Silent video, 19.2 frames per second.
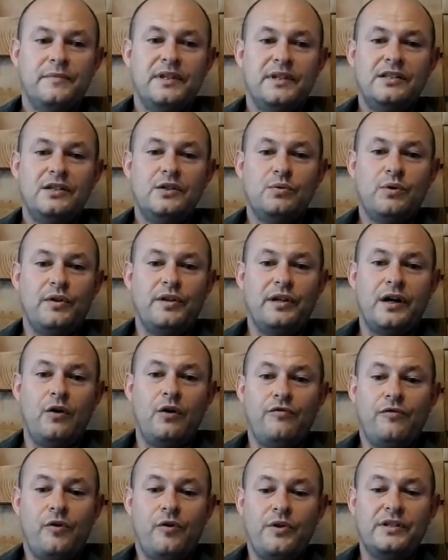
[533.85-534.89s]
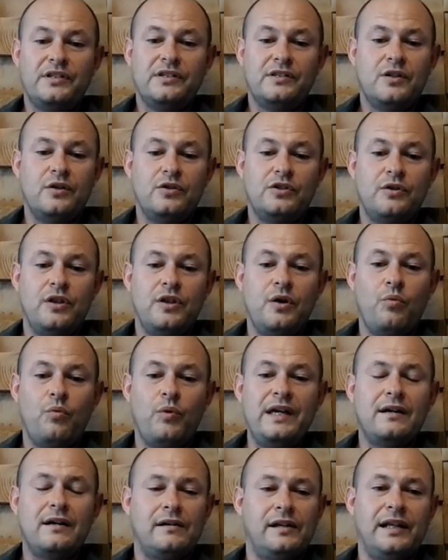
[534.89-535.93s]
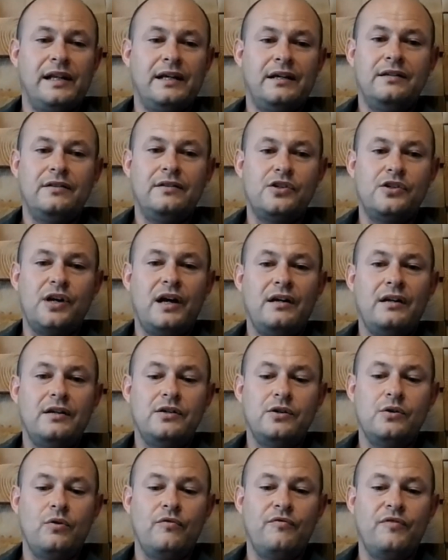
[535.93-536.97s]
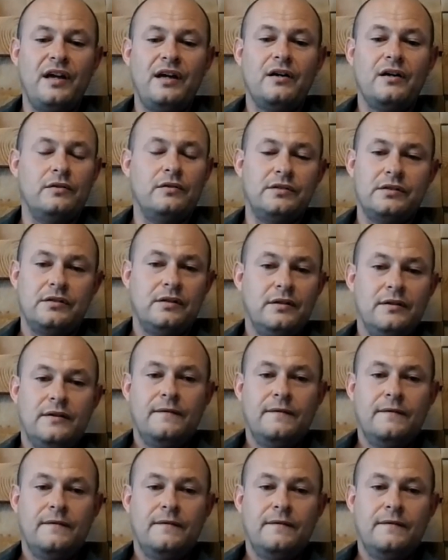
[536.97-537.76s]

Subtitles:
This is what they go for. This is the weak link in the chain is your vehicles.